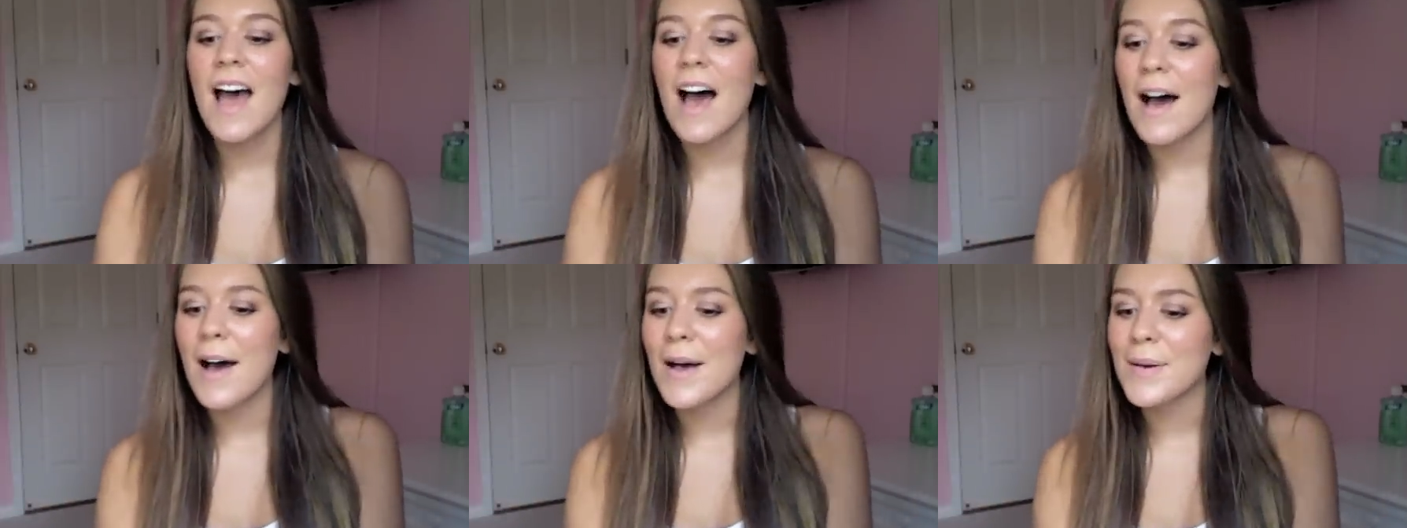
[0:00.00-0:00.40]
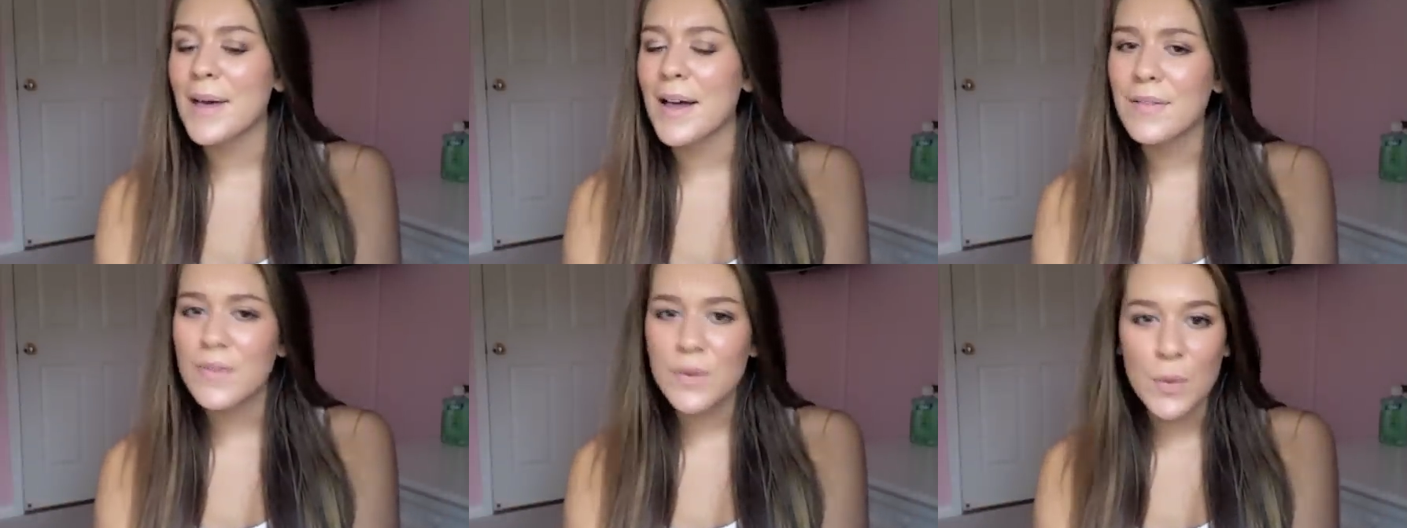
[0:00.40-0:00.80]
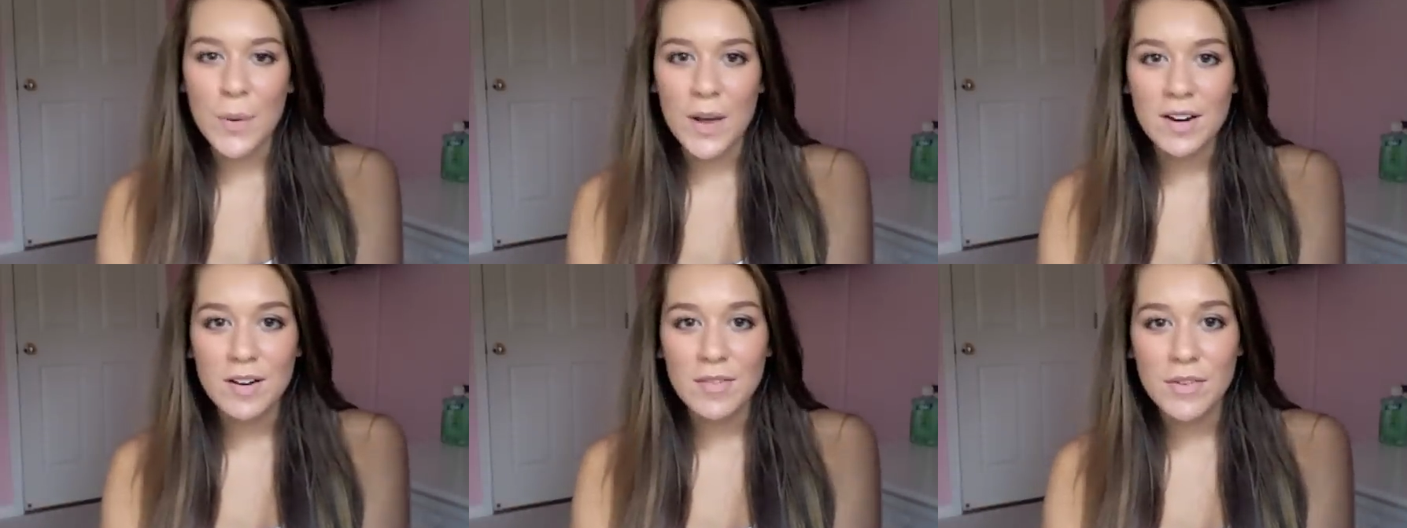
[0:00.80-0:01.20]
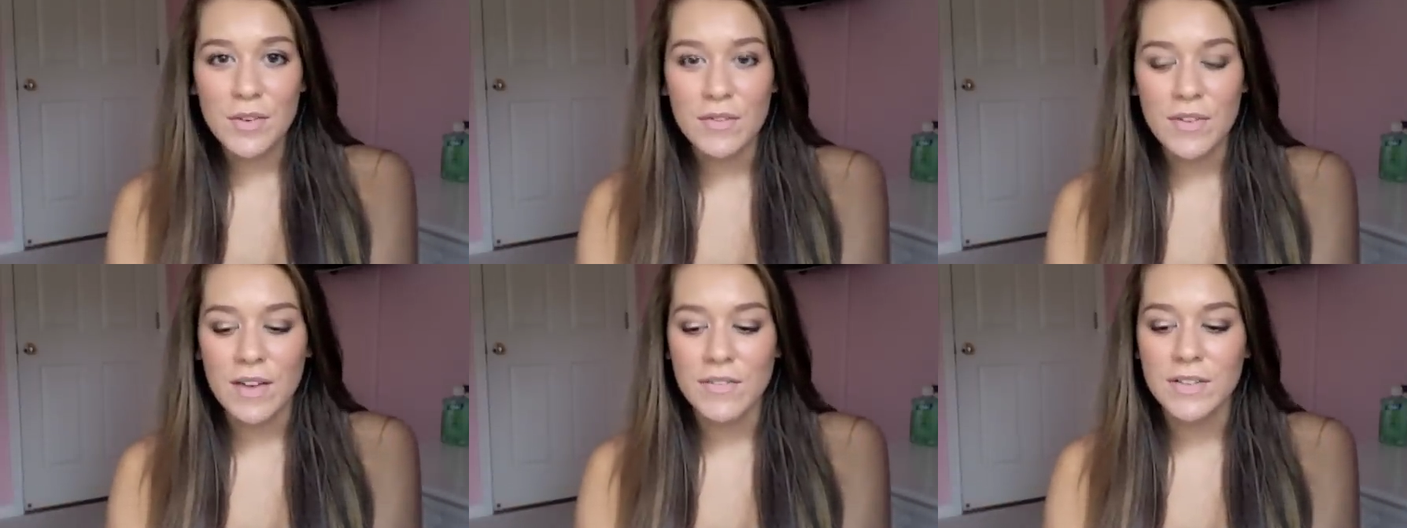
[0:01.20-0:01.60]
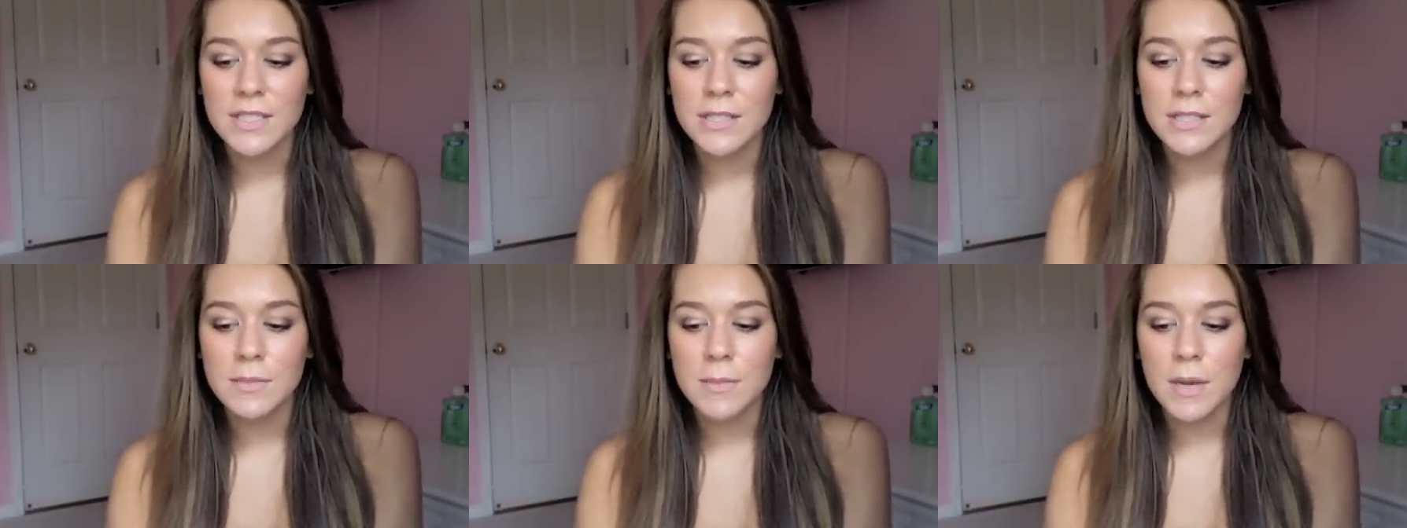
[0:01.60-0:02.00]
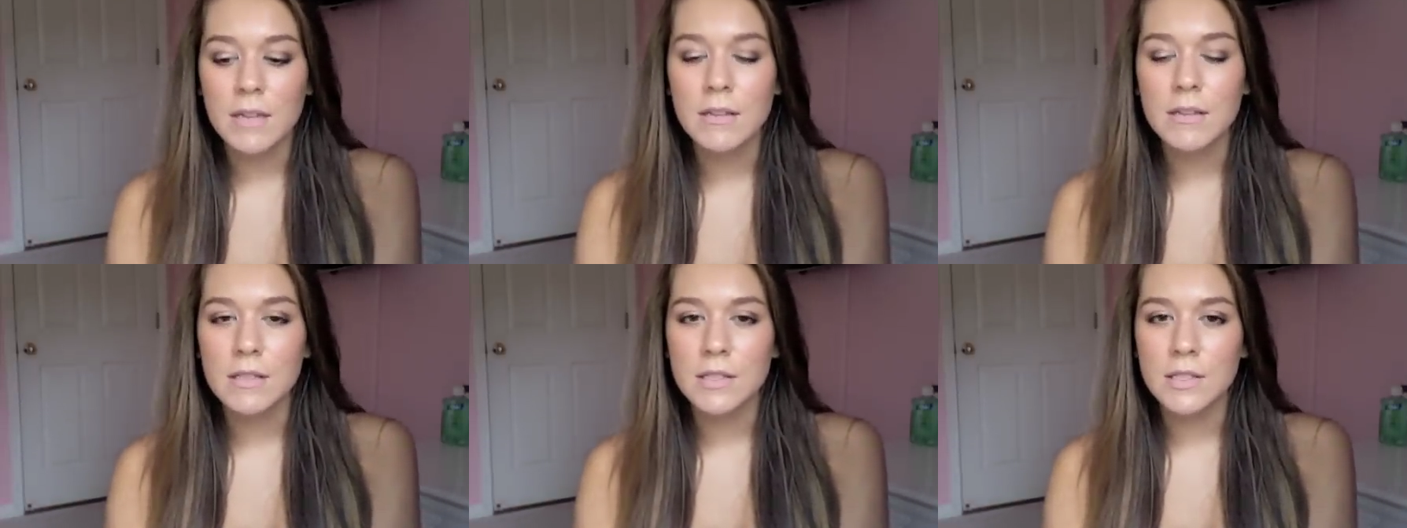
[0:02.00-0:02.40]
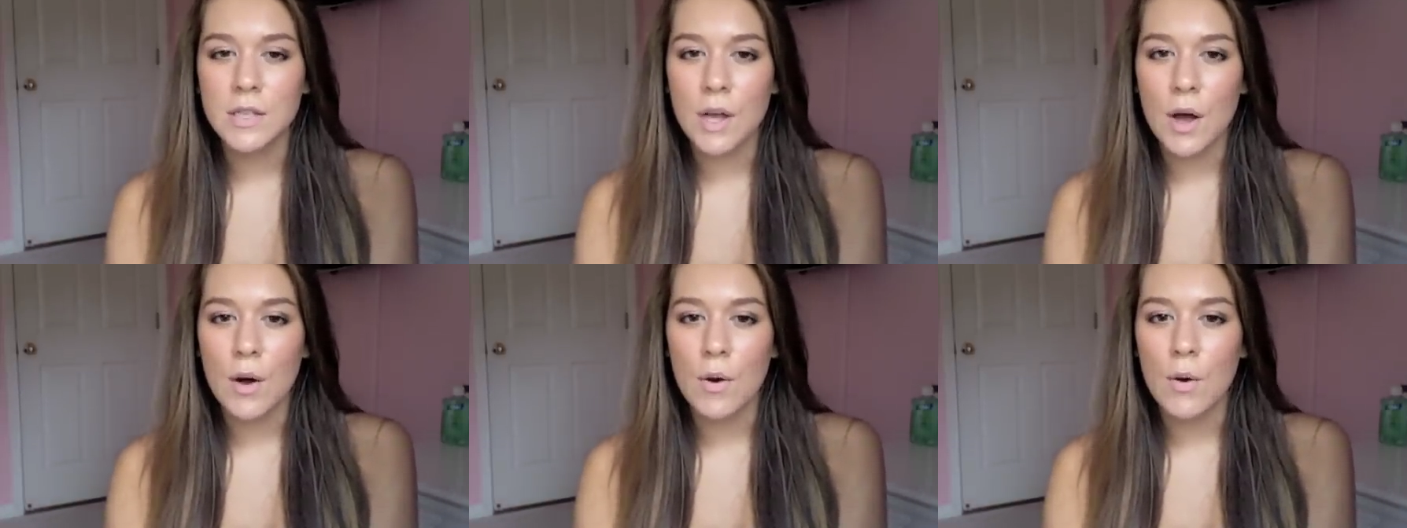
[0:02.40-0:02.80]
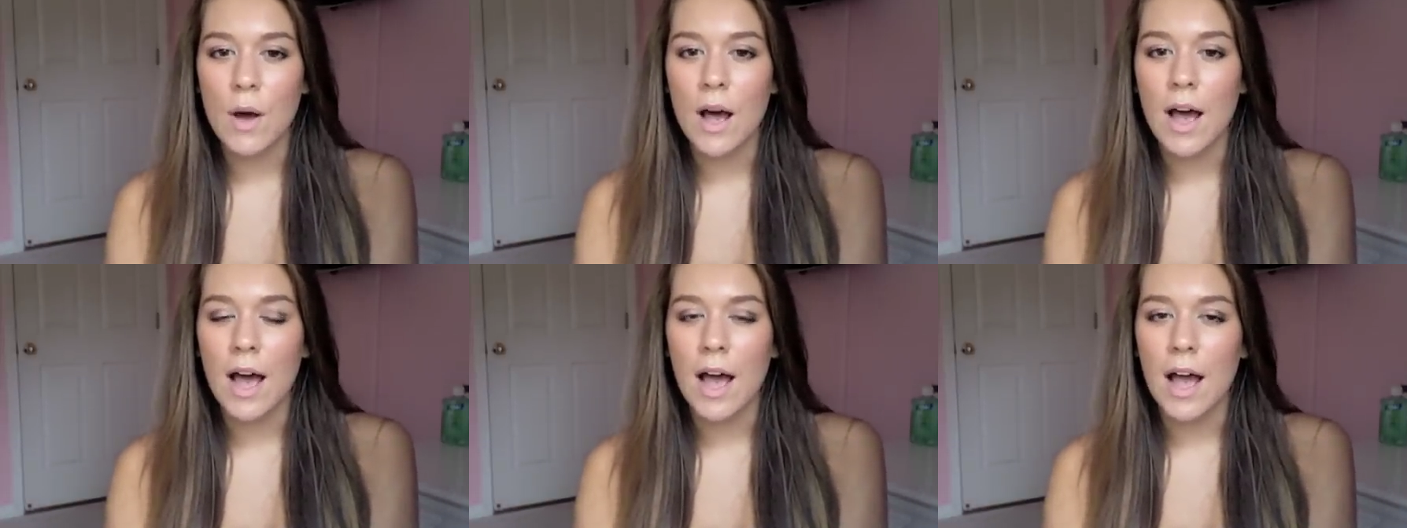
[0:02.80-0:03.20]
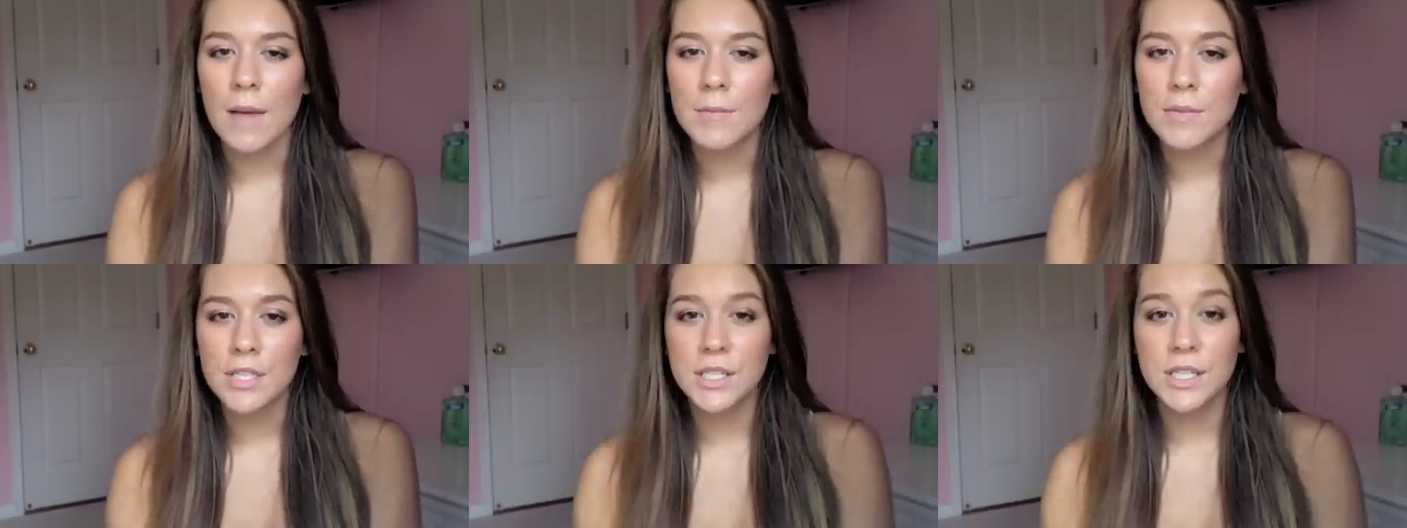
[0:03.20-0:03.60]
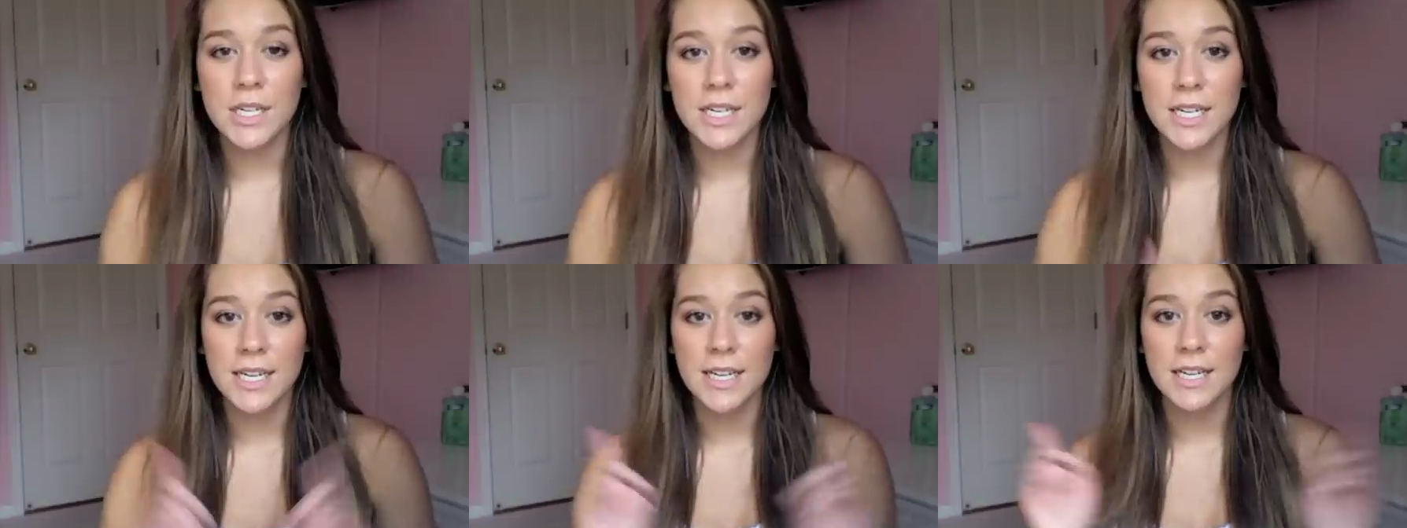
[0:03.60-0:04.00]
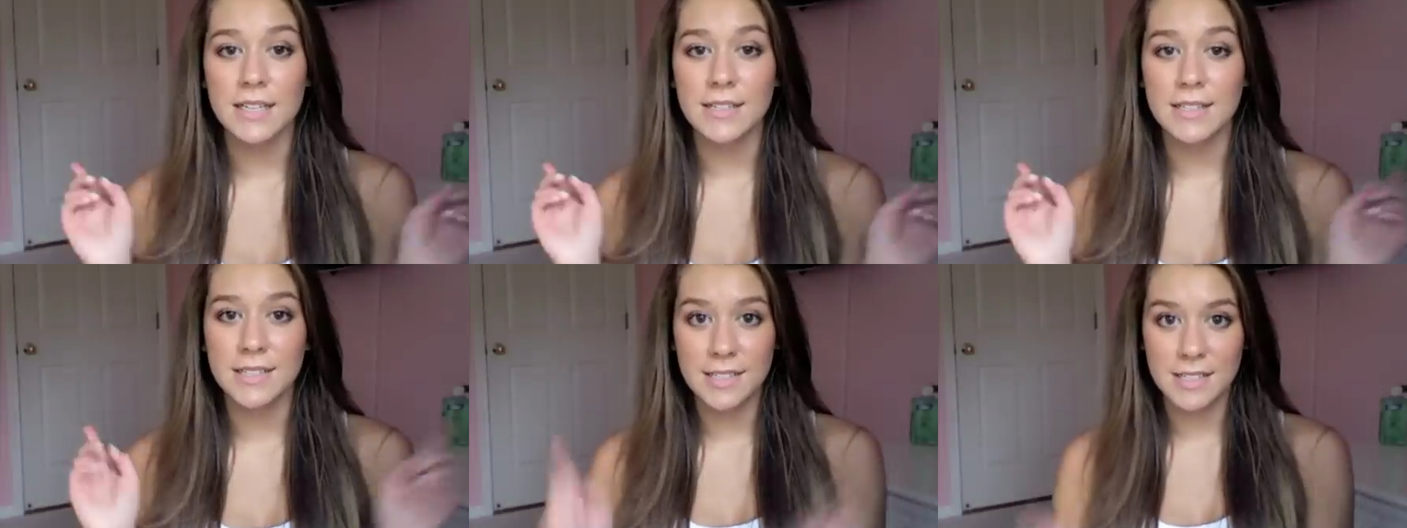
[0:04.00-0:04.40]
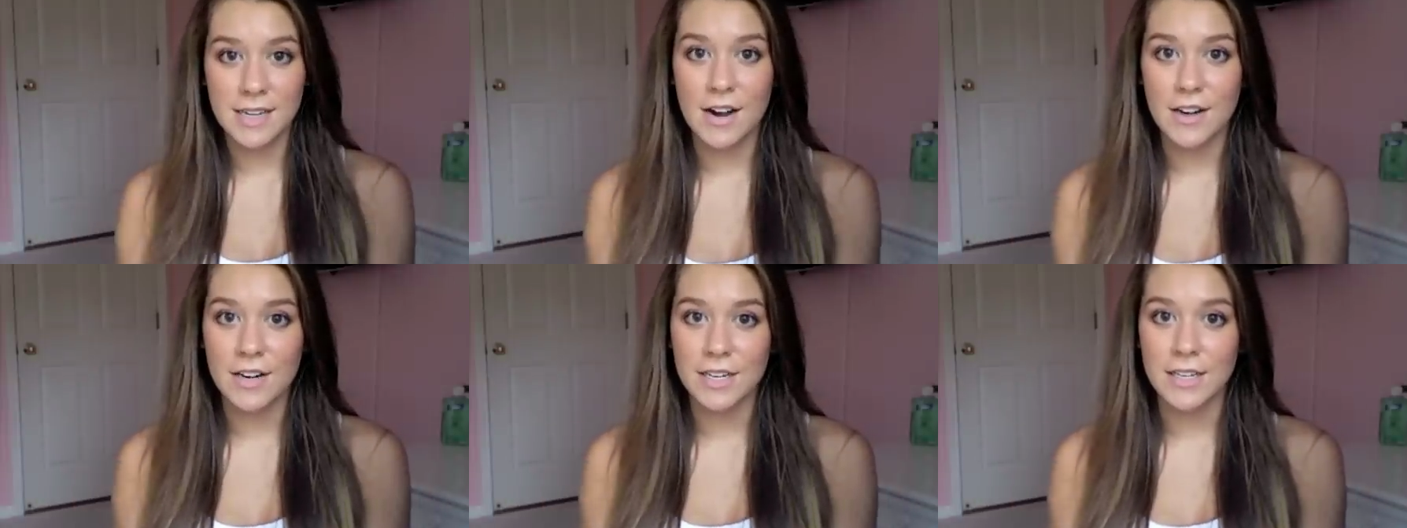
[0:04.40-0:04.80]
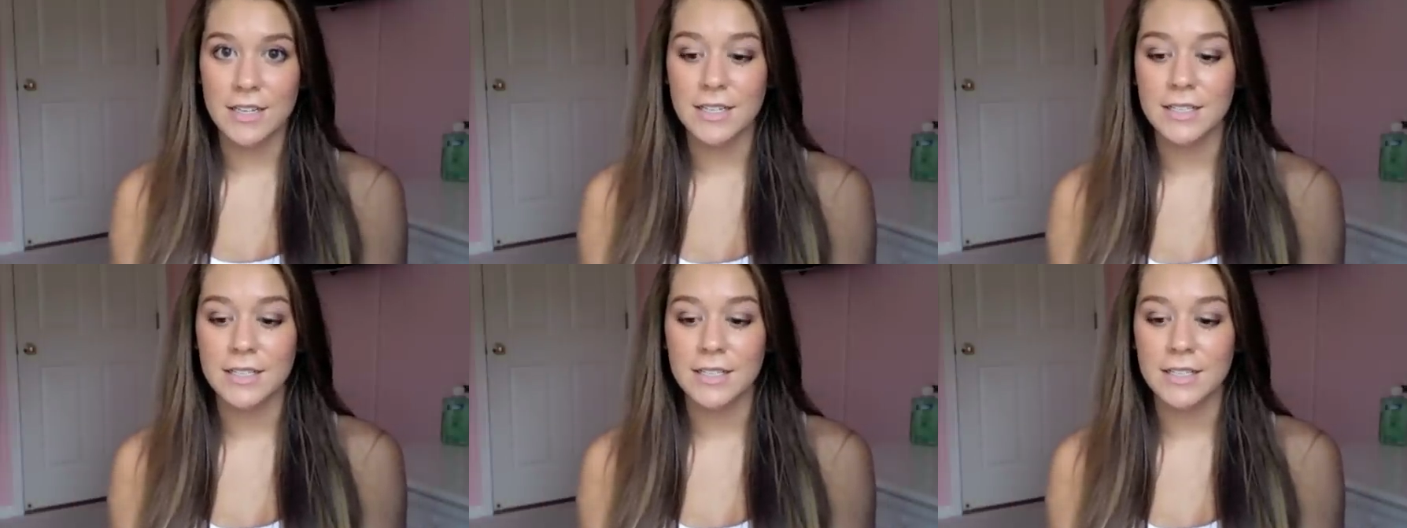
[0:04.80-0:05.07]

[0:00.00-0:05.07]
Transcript: I have quite a few favorites this month, so I'm just gonna get started